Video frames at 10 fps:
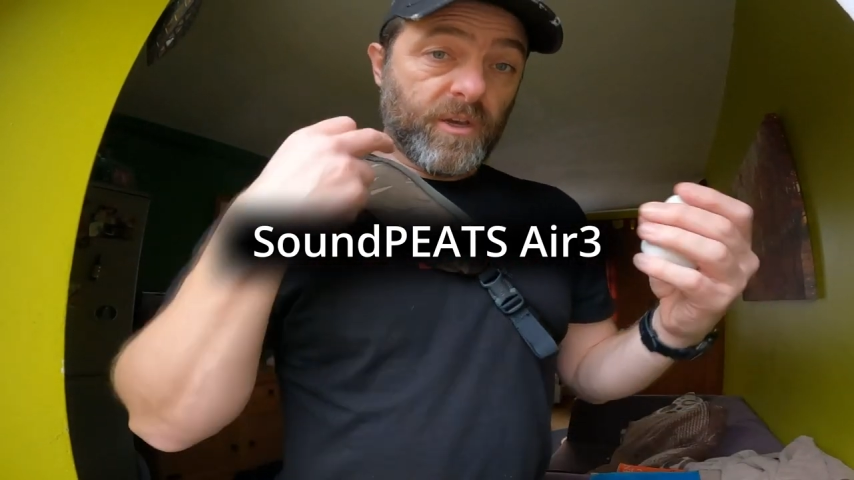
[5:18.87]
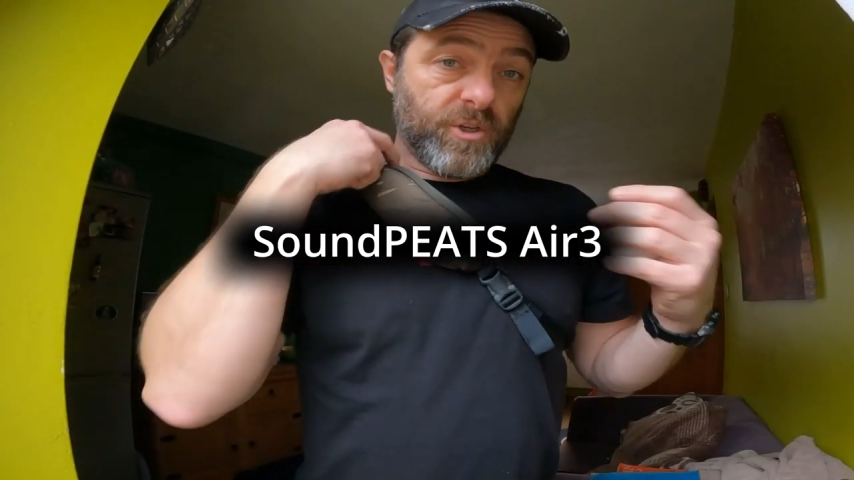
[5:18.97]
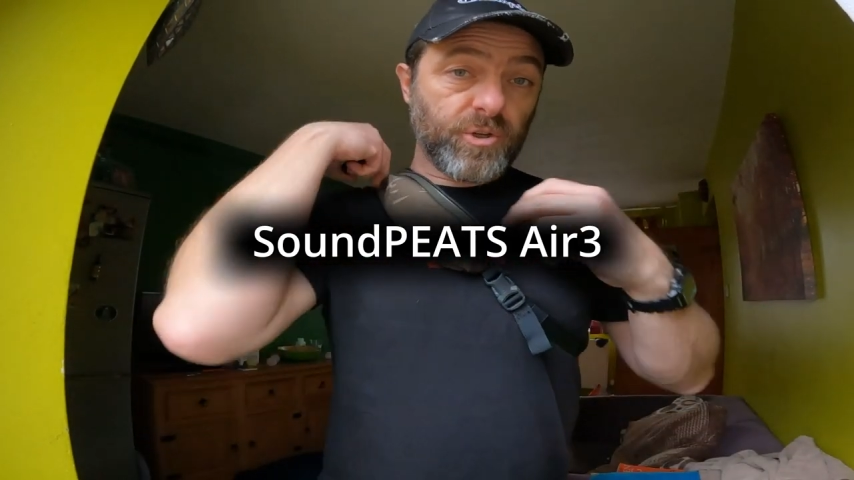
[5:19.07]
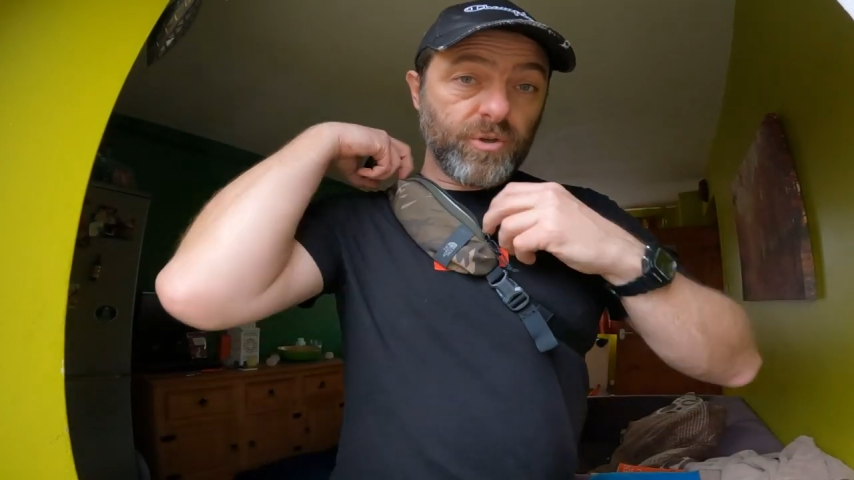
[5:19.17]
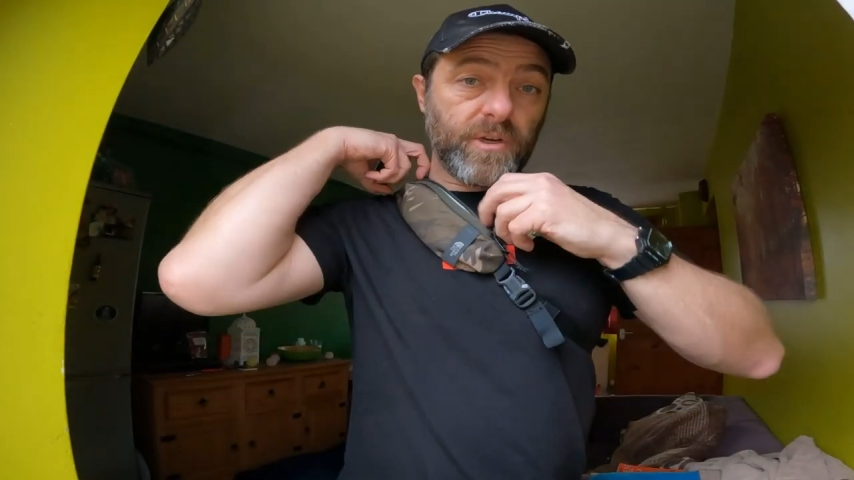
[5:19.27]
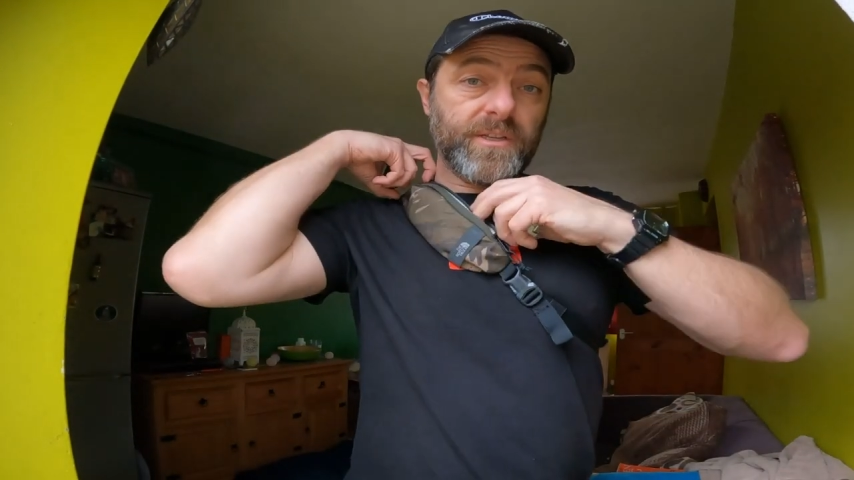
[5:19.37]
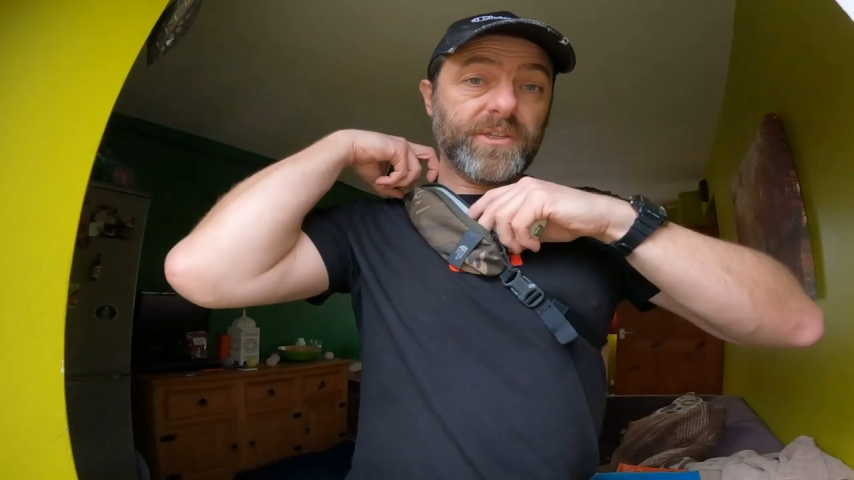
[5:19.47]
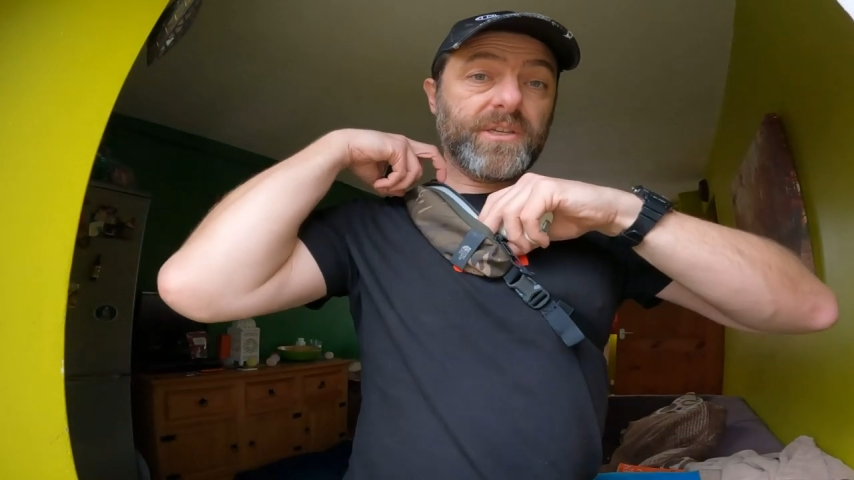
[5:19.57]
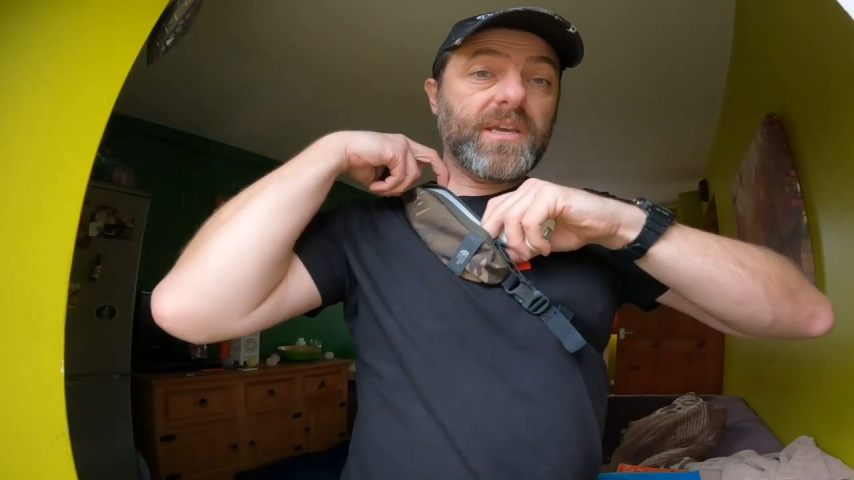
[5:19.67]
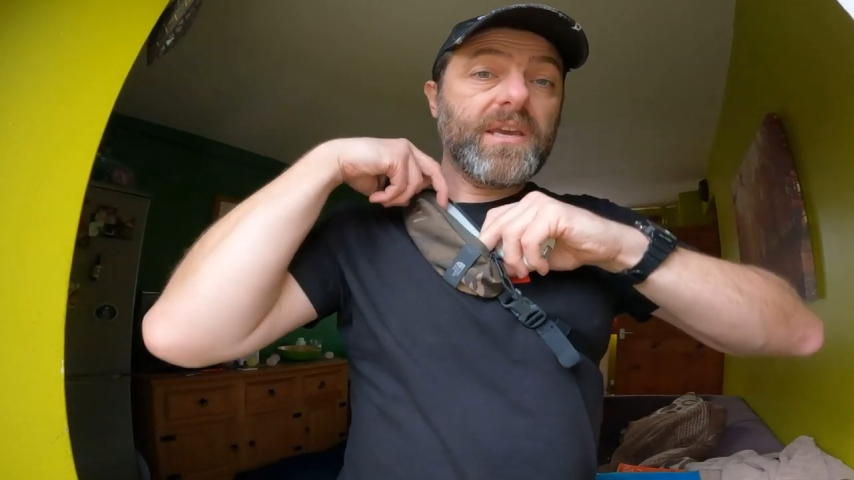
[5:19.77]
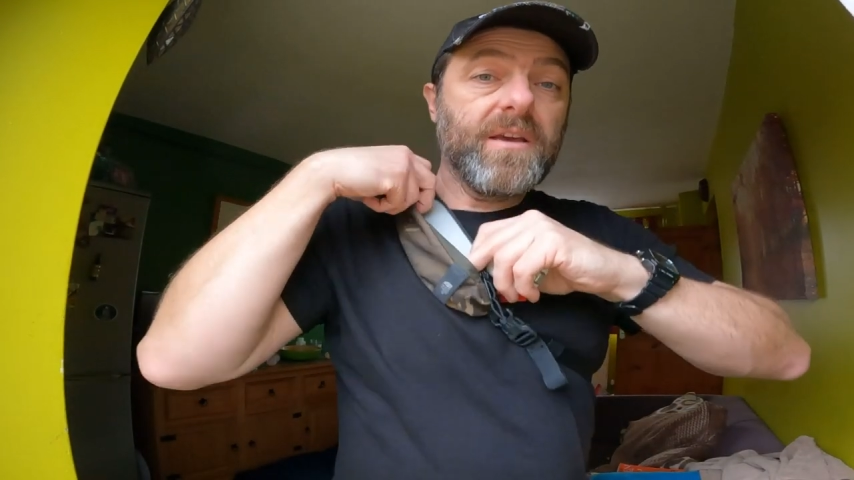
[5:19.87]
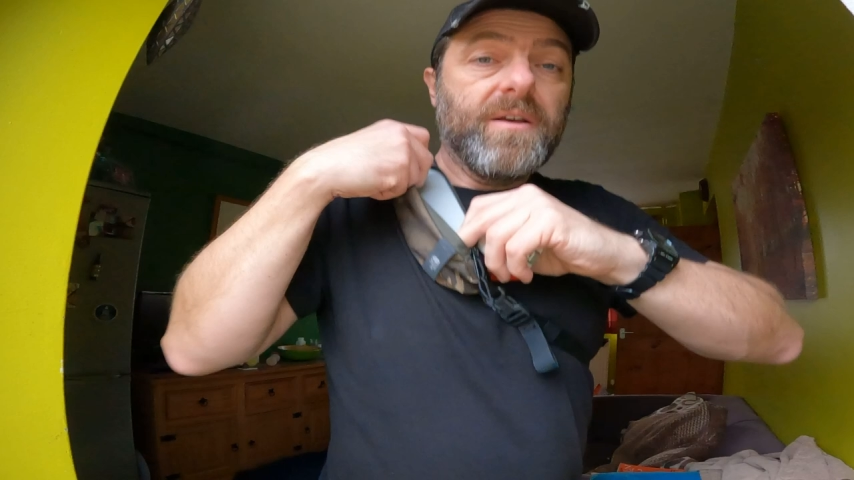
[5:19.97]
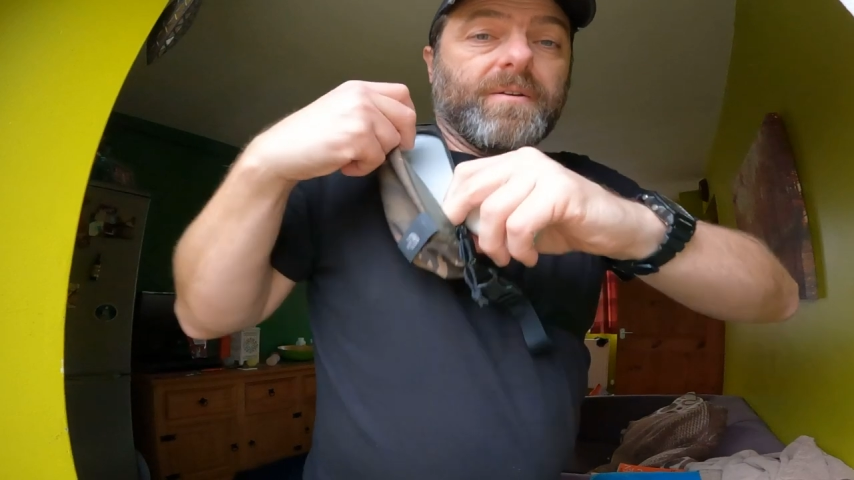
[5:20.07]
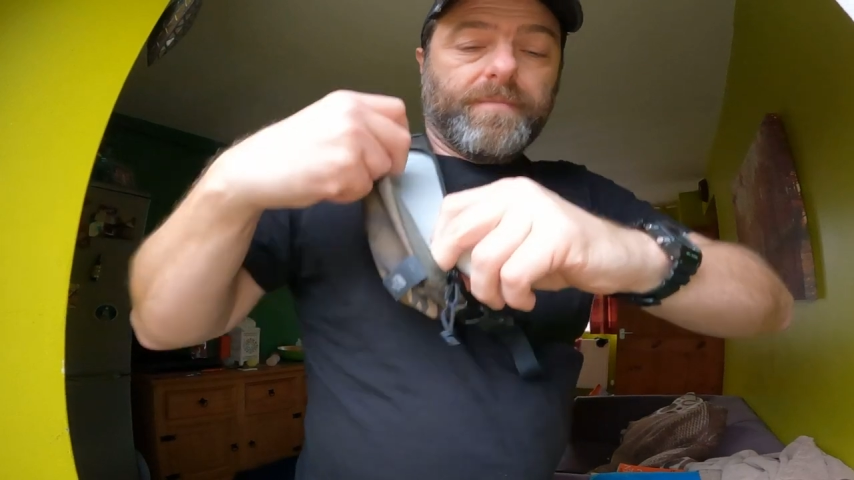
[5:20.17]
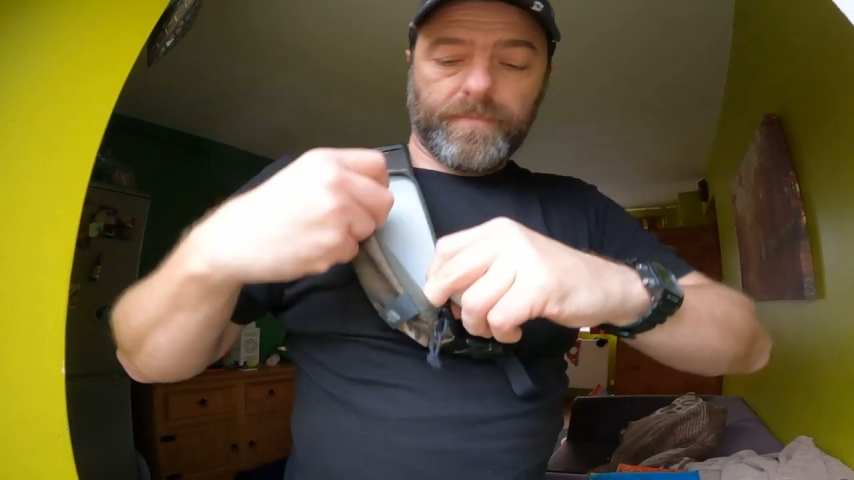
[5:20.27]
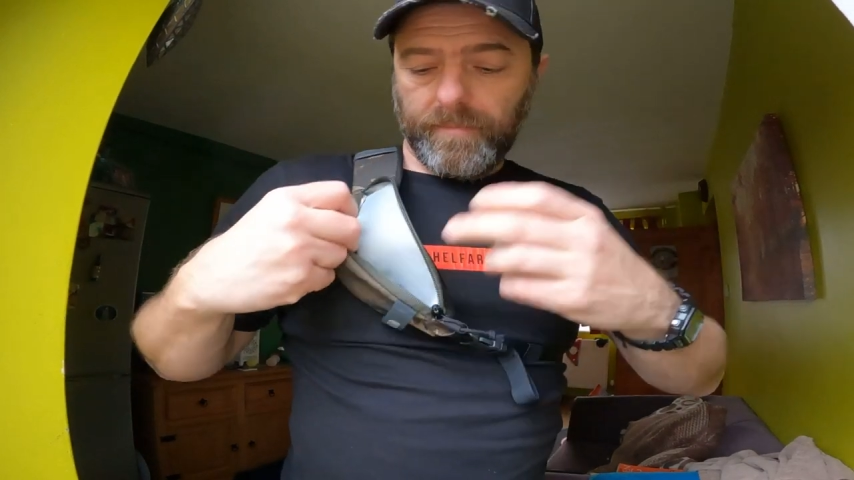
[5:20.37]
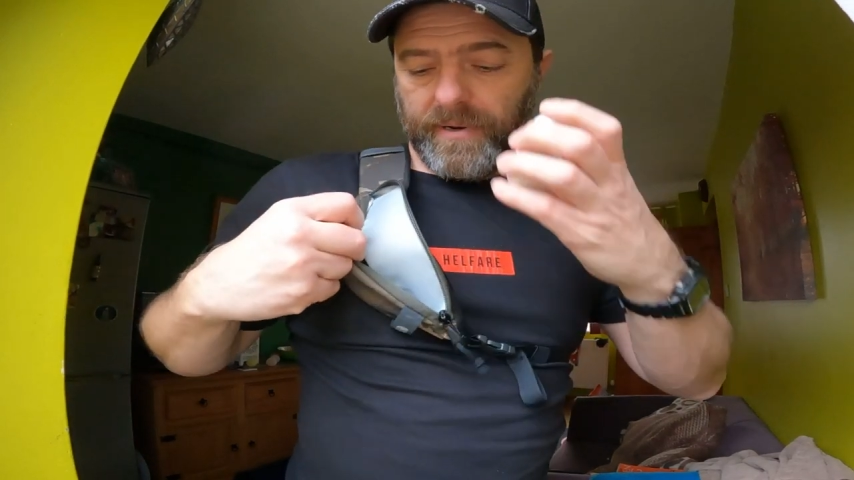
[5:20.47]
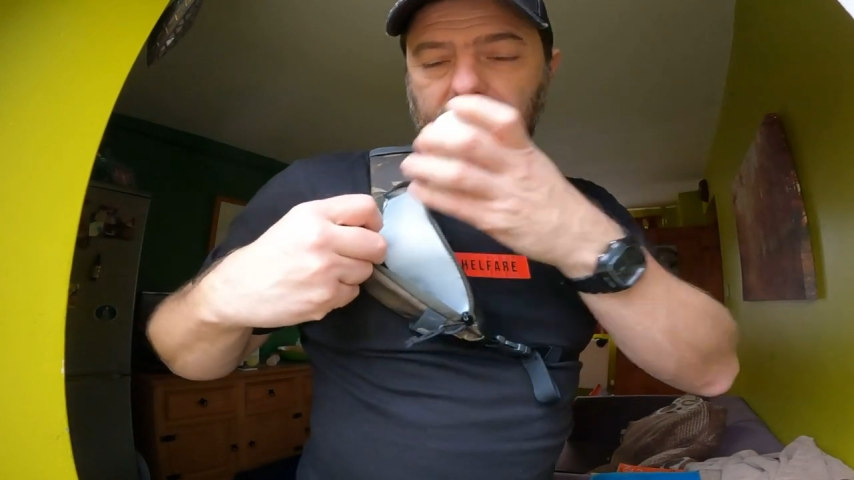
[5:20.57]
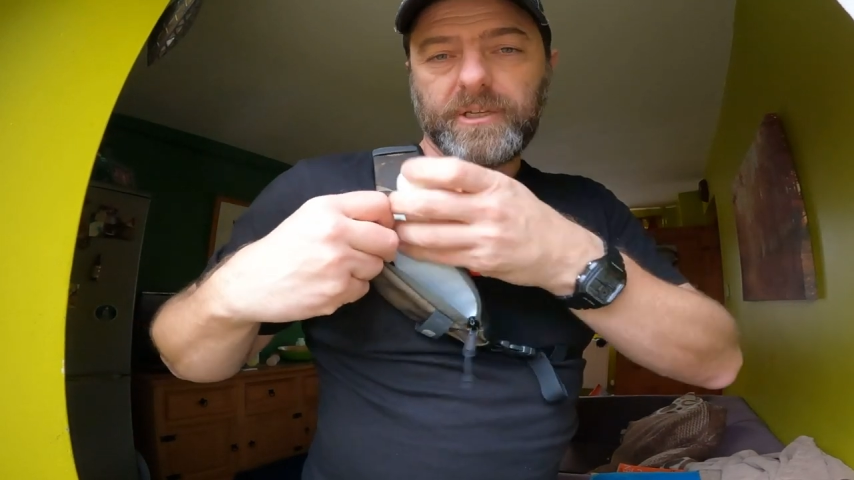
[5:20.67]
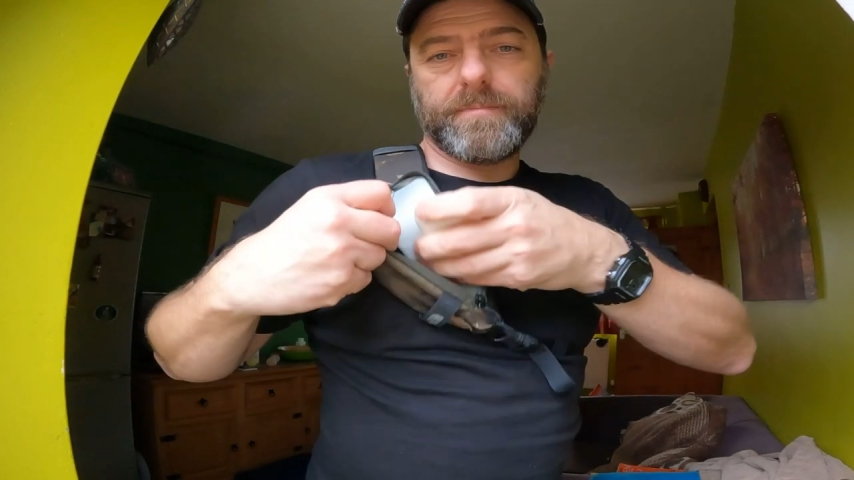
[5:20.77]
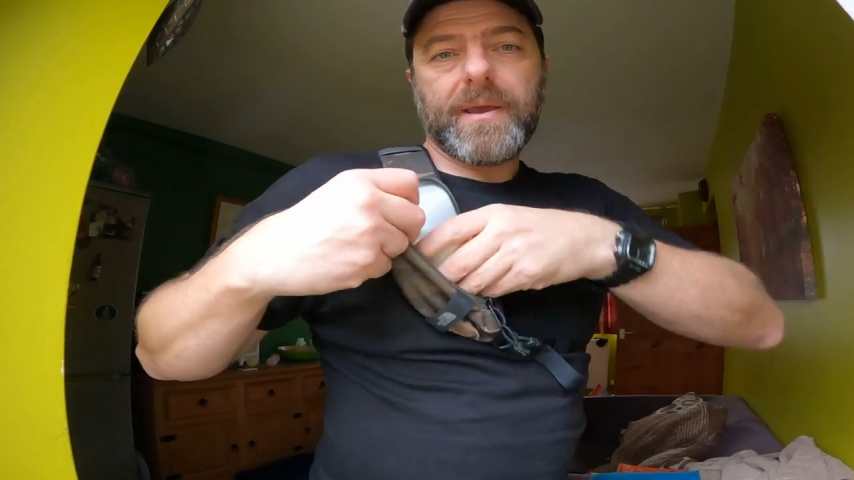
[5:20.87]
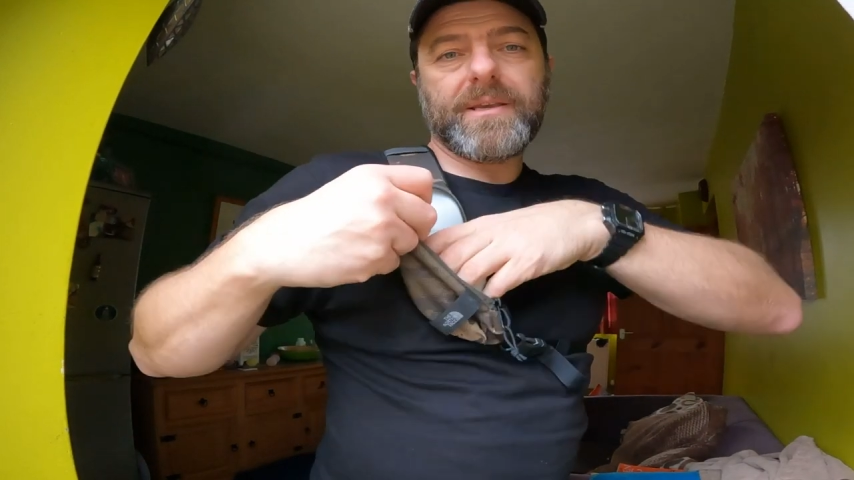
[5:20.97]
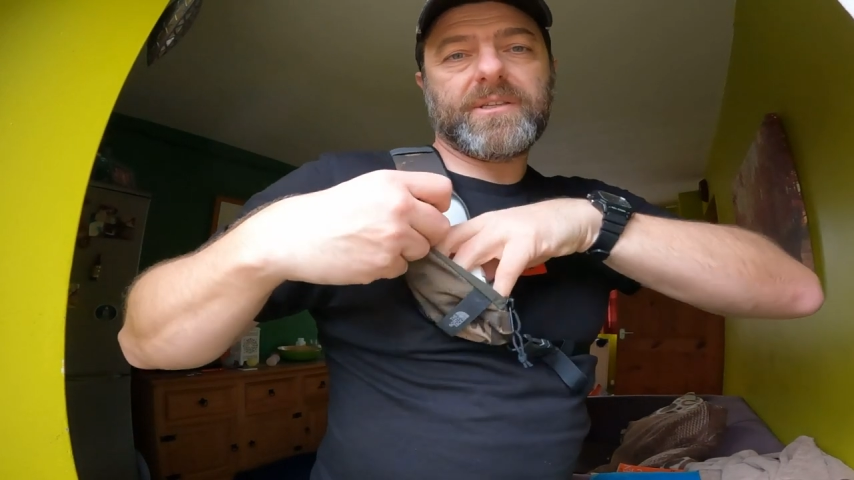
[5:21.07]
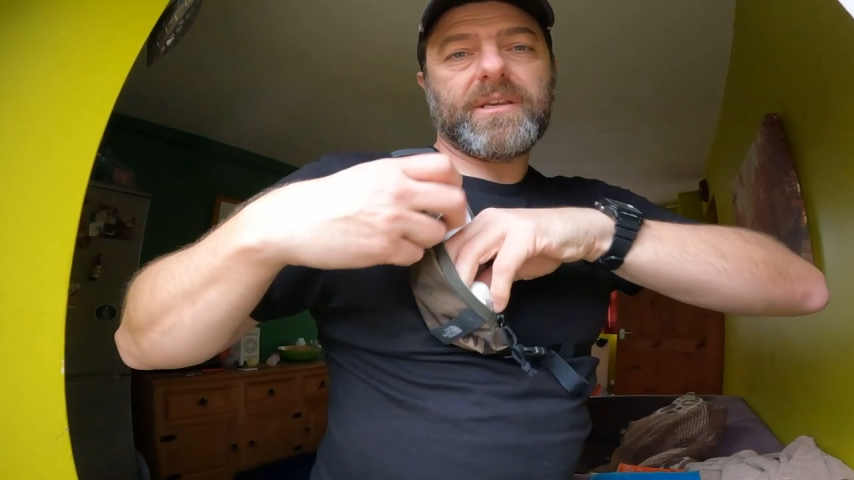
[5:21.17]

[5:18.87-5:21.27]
So you can see plenty of space